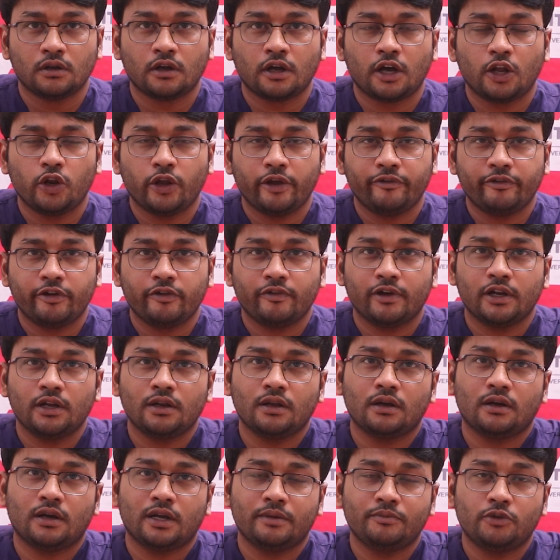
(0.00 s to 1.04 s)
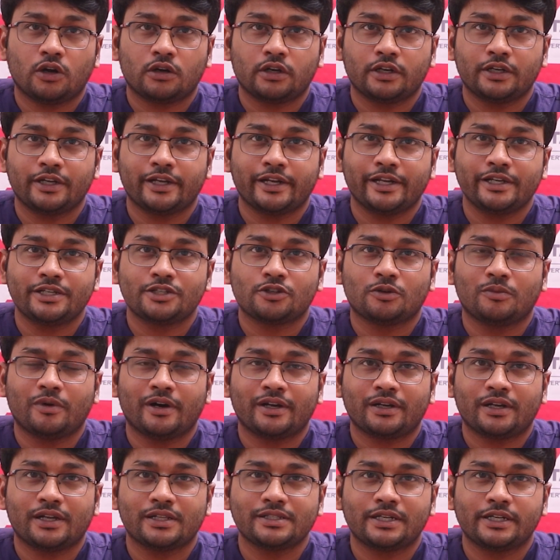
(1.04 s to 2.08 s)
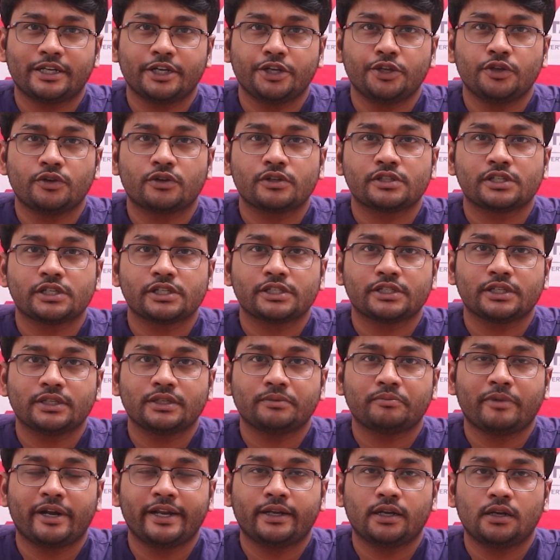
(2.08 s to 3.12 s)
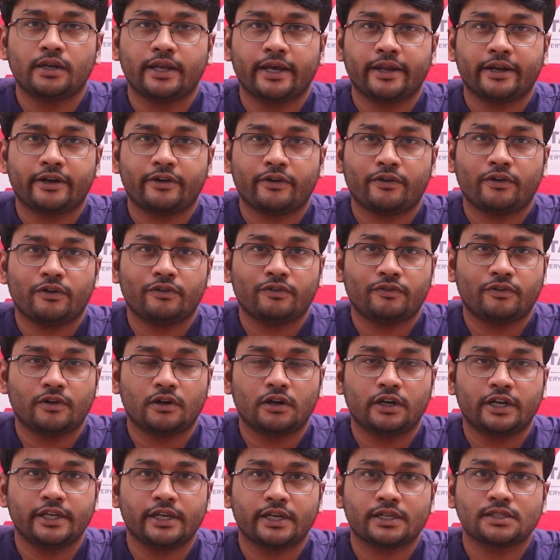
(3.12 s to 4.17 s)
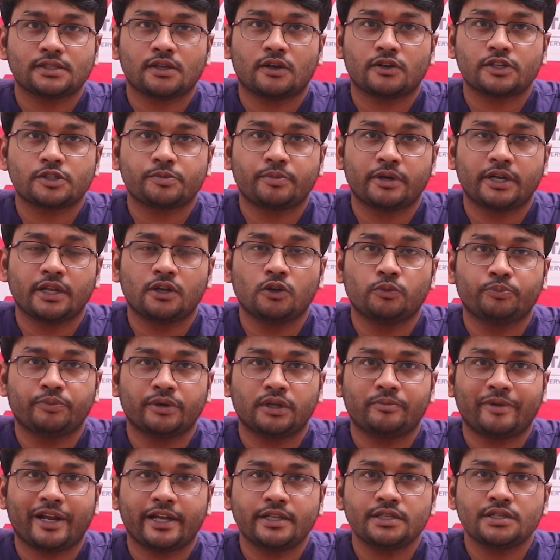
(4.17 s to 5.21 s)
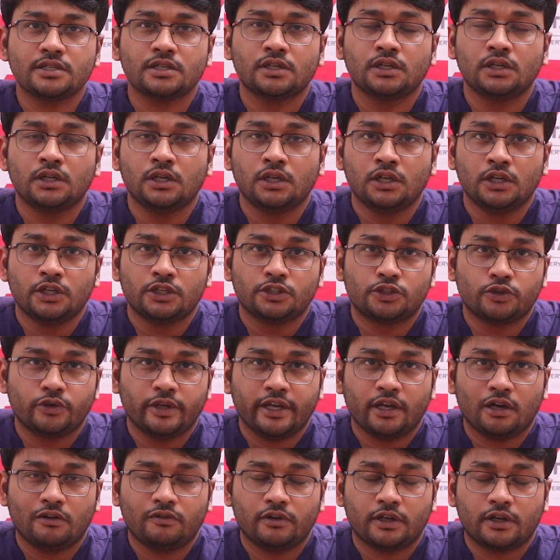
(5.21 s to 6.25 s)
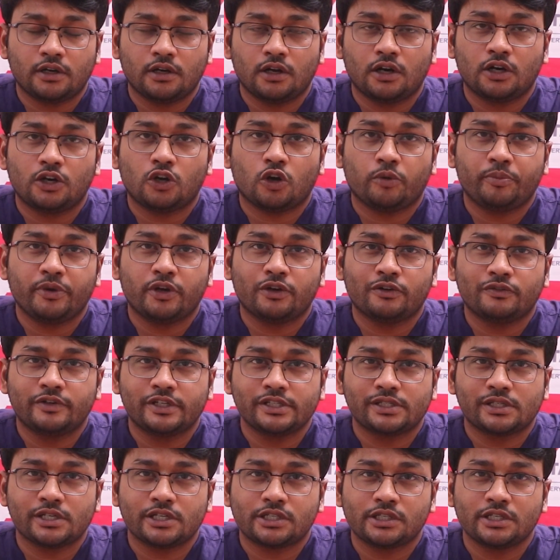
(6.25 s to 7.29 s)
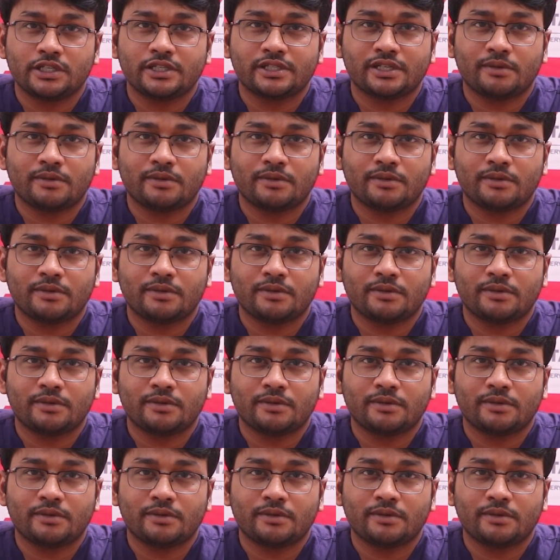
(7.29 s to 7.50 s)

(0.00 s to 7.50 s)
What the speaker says: Hello everyone, I am Dr. Naresh Kumar, Consultant Neurosurgeon, Medical Director of TX Hospital, Uppal branch. Today our topic of discussion is